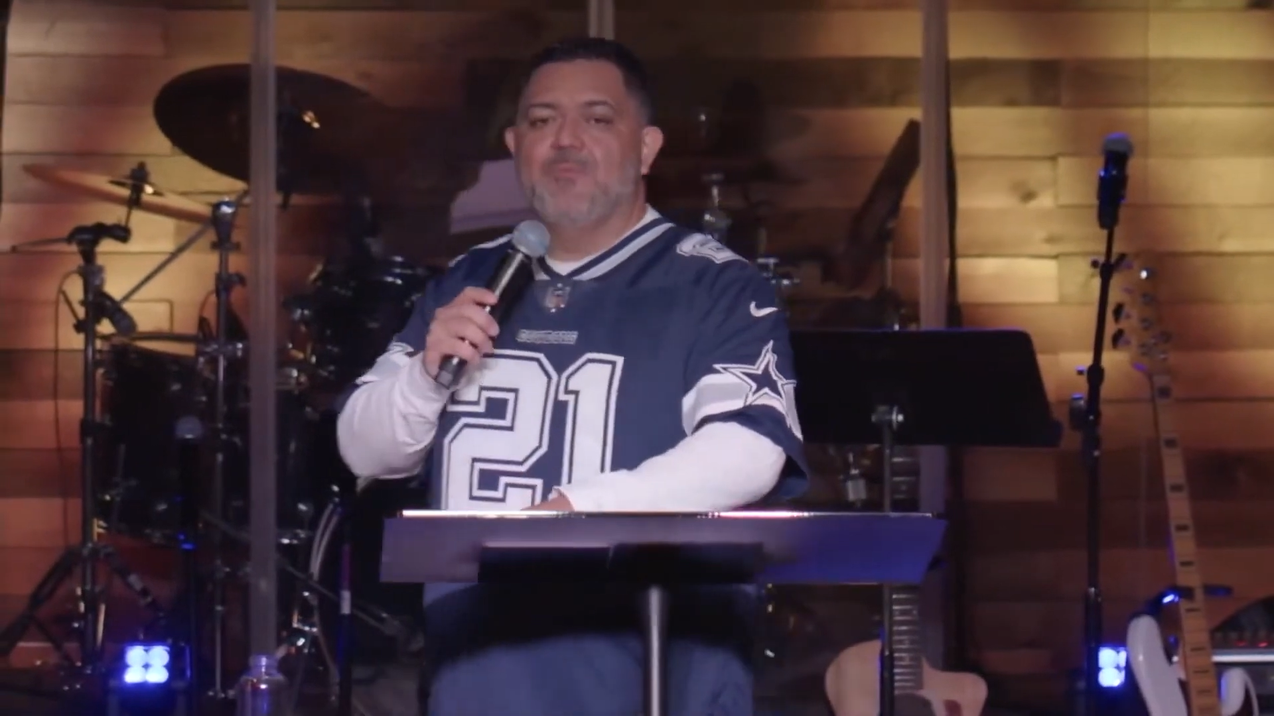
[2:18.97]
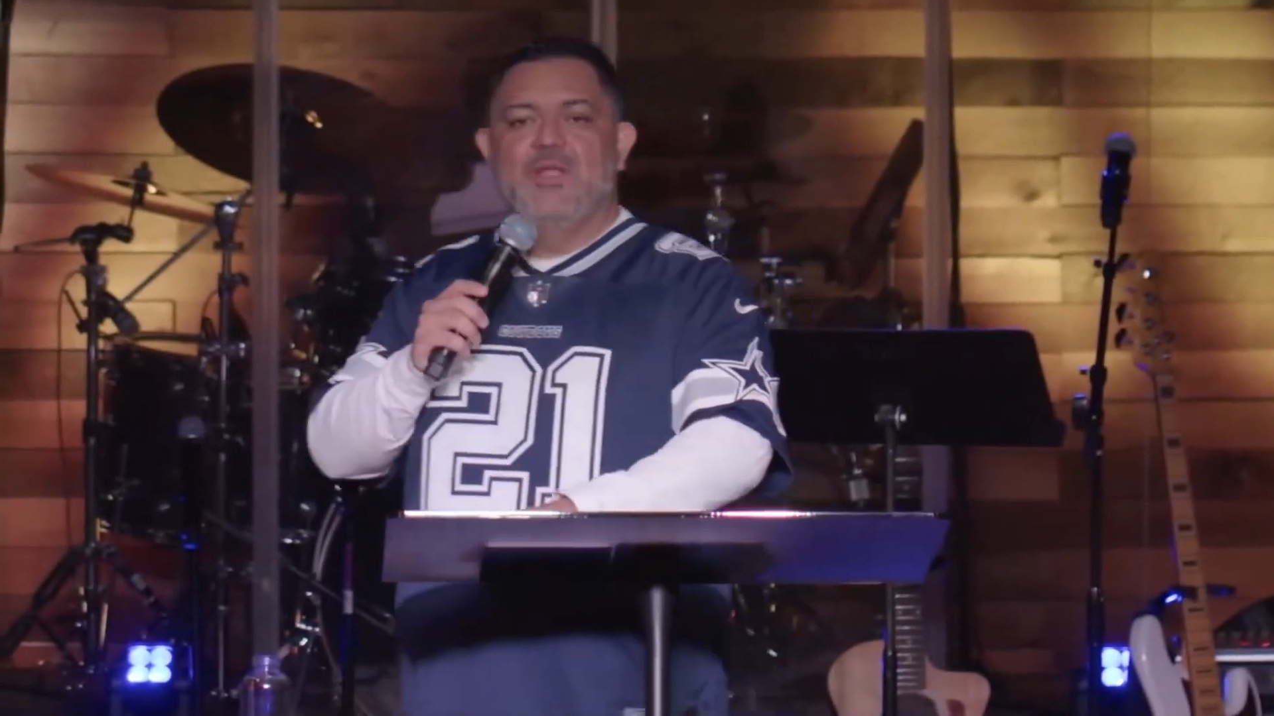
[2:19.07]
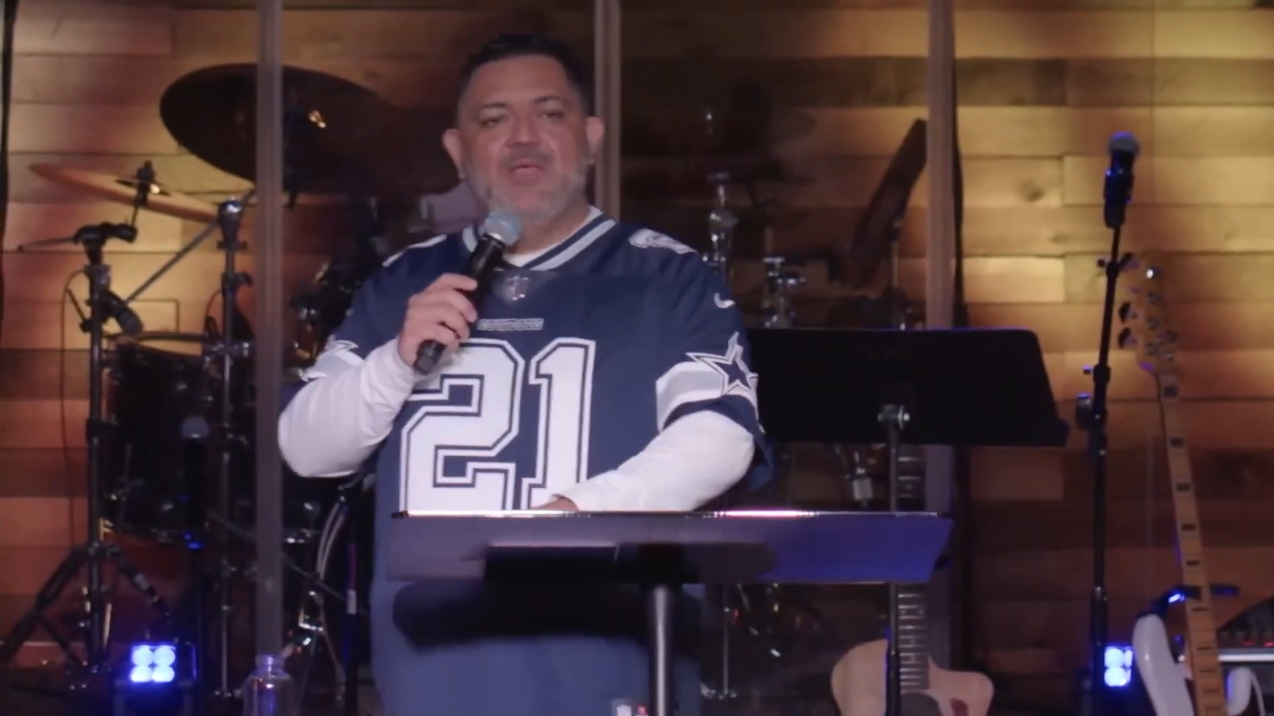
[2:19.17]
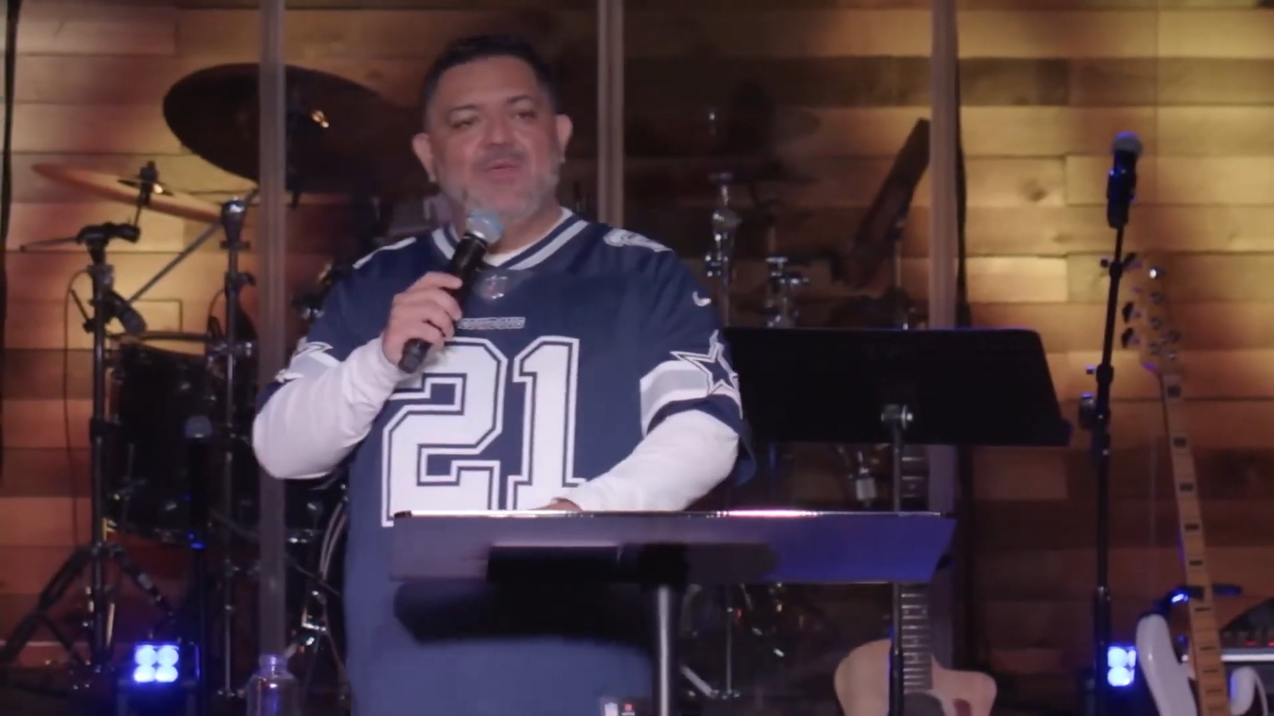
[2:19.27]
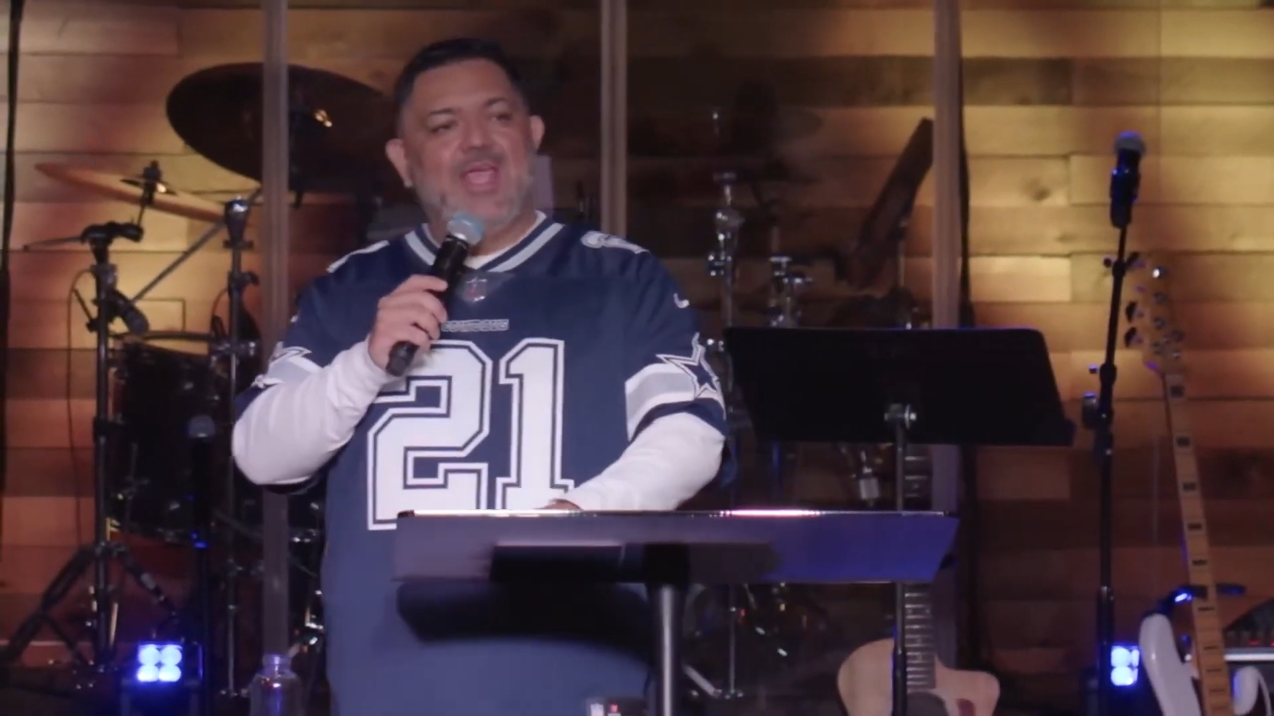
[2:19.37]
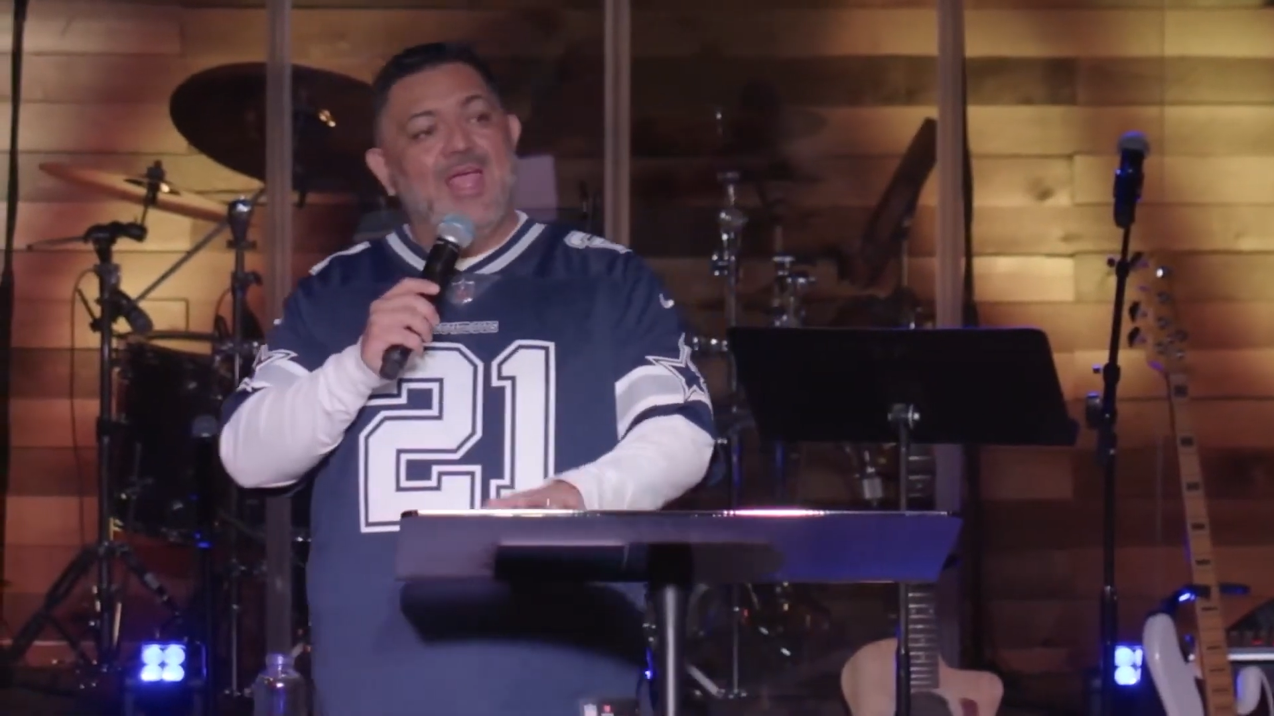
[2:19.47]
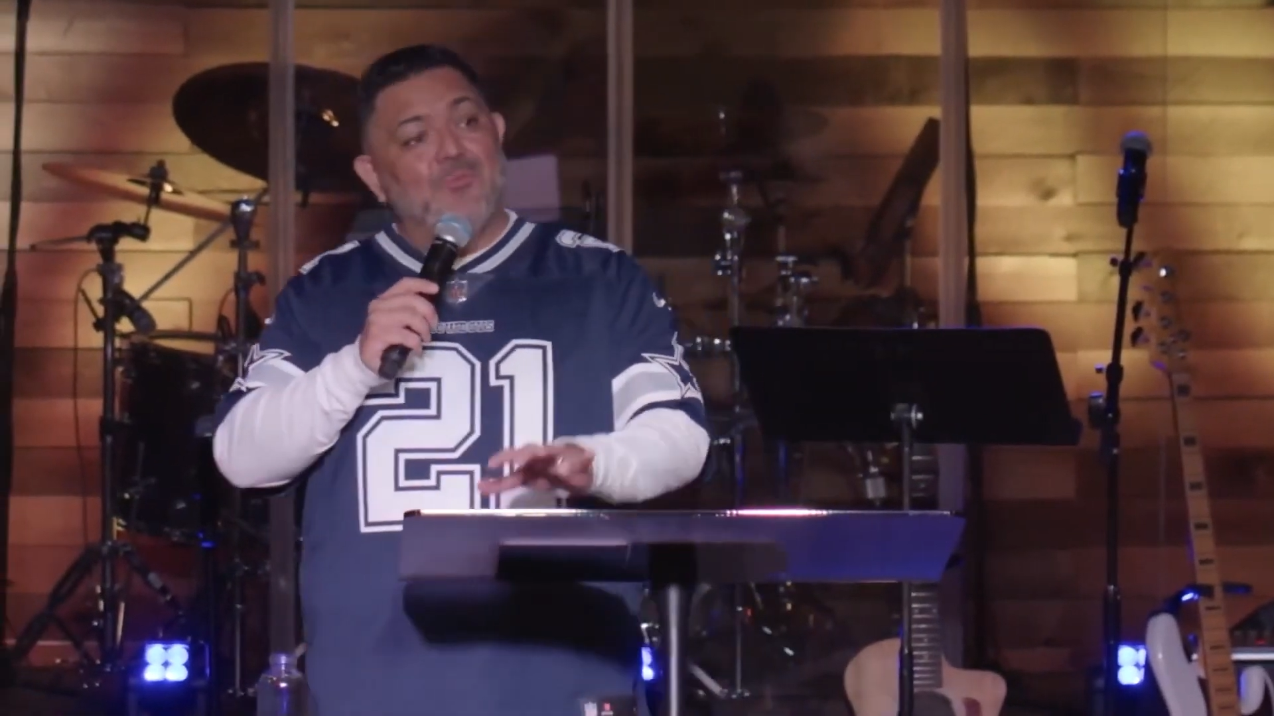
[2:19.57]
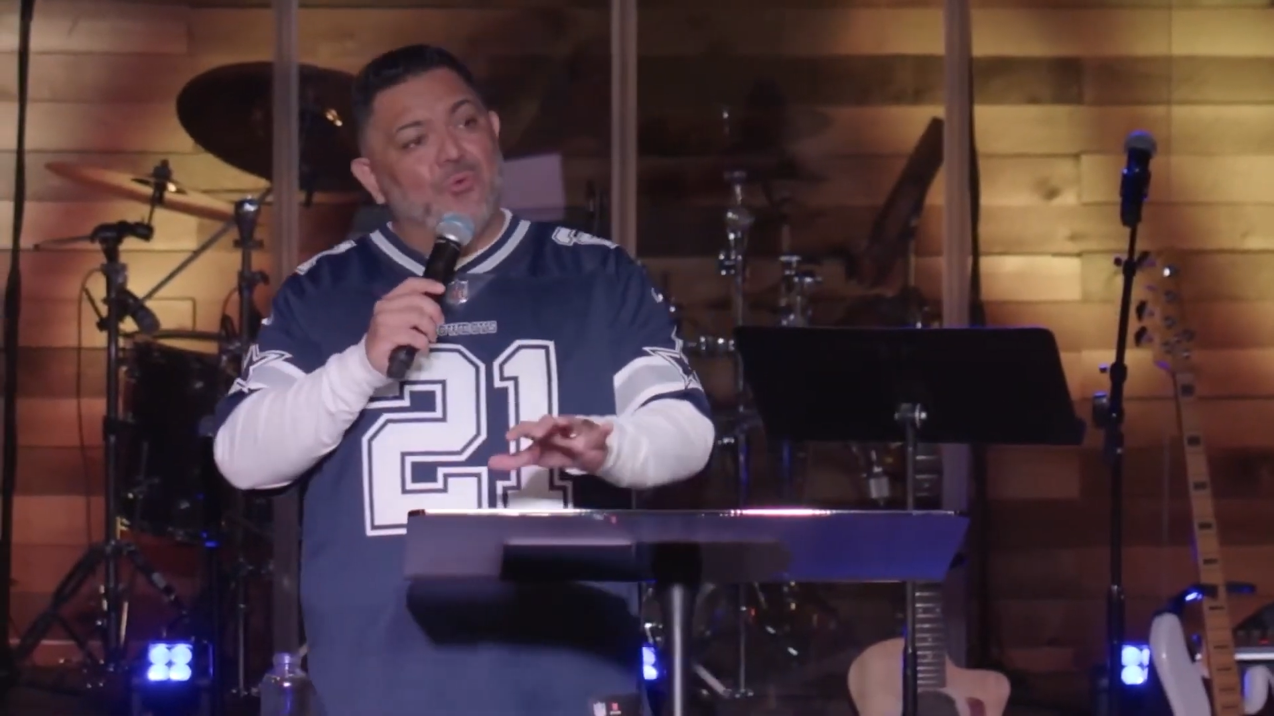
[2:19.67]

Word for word: but he became